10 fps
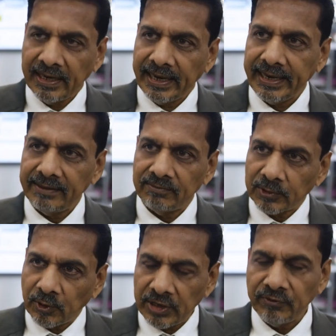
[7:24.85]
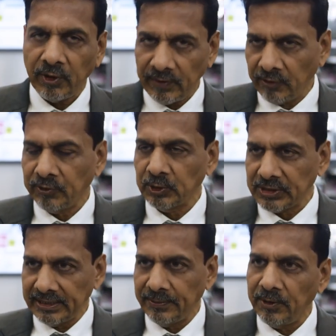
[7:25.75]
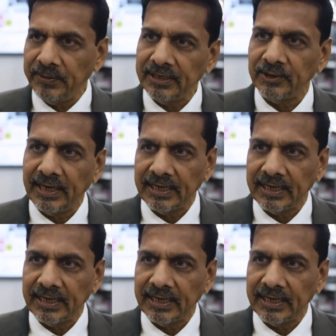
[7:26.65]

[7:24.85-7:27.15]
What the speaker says: And going forward, of course, at the moment,